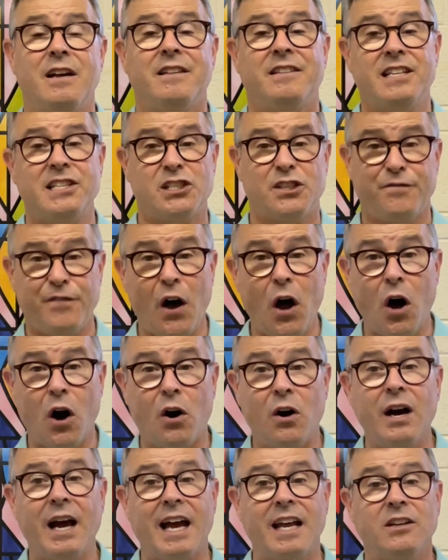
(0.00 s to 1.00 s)
this
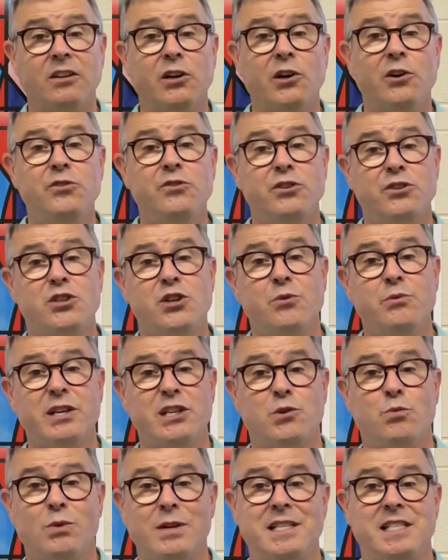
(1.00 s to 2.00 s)
fall and learn the
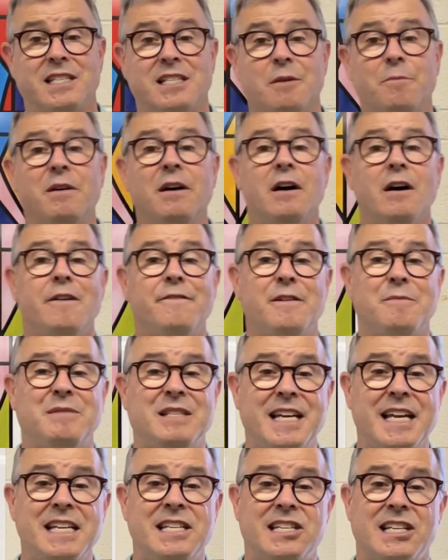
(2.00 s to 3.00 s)
Jewish wisdom from
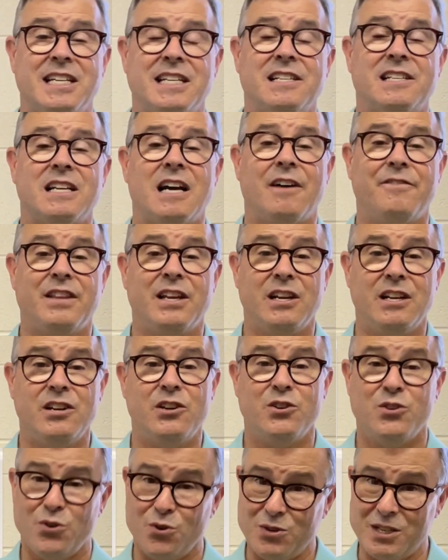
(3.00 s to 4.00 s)
teachings of the
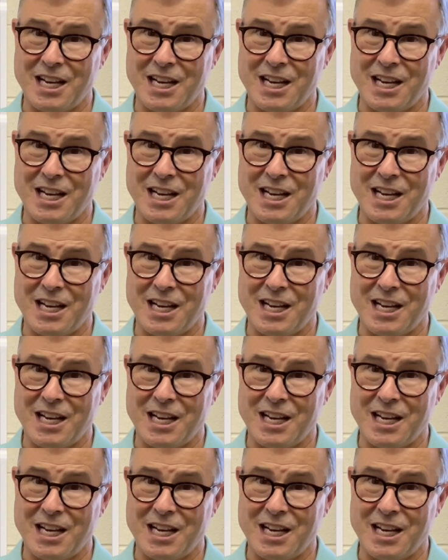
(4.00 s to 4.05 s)
New